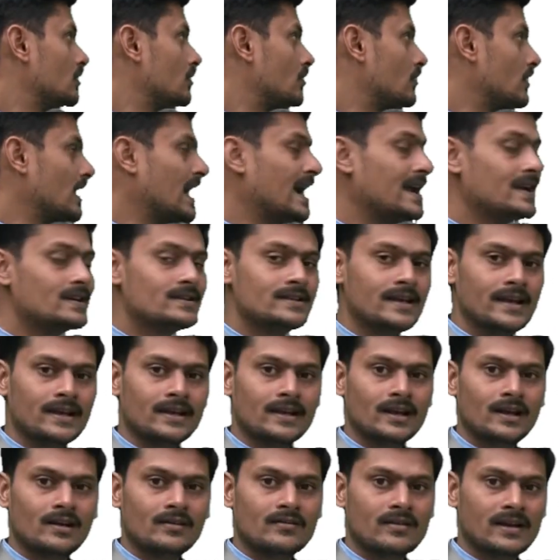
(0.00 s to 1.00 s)
right
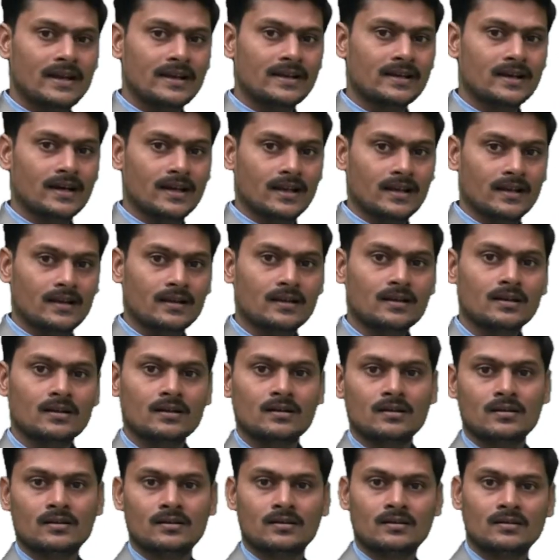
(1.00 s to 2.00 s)
angle triangle.
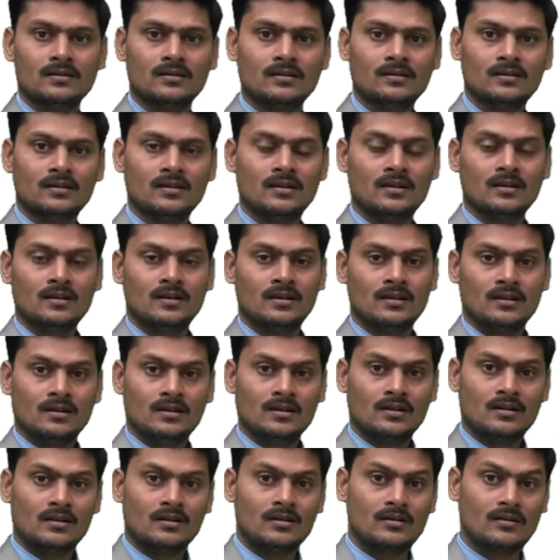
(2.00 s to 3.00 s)

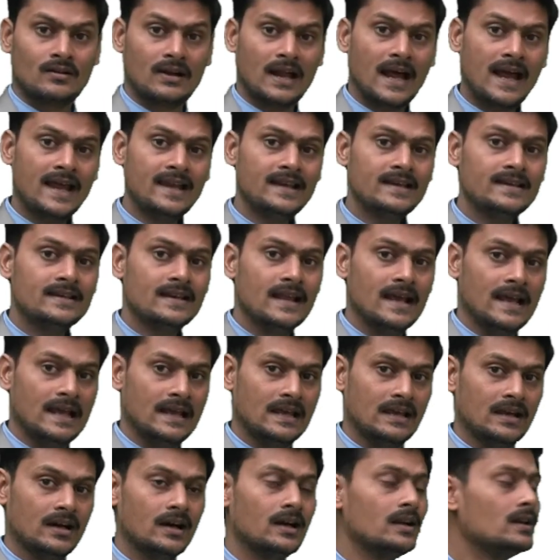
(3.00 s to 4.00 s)
Right
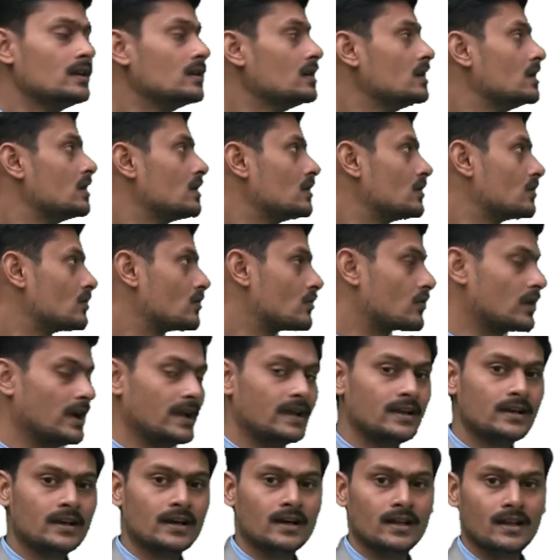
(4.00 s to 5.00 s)
angle
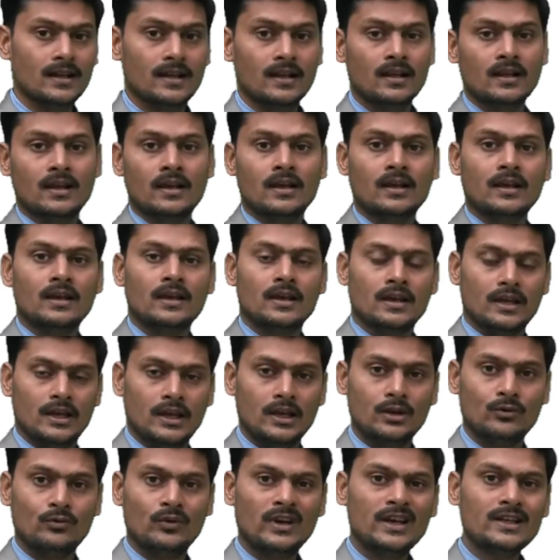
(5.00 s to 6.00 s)
triangle
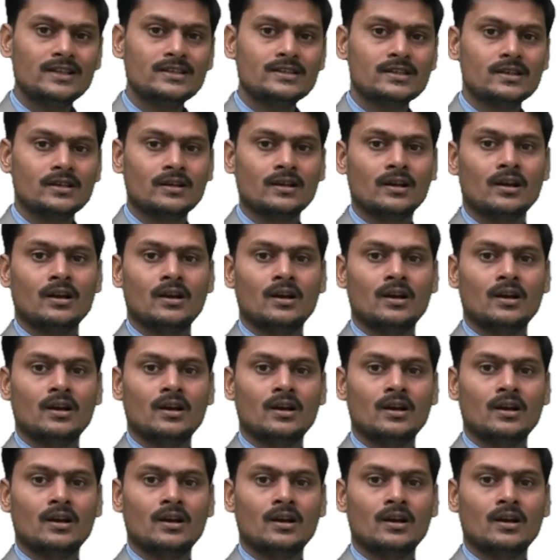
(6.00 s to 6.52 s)
in which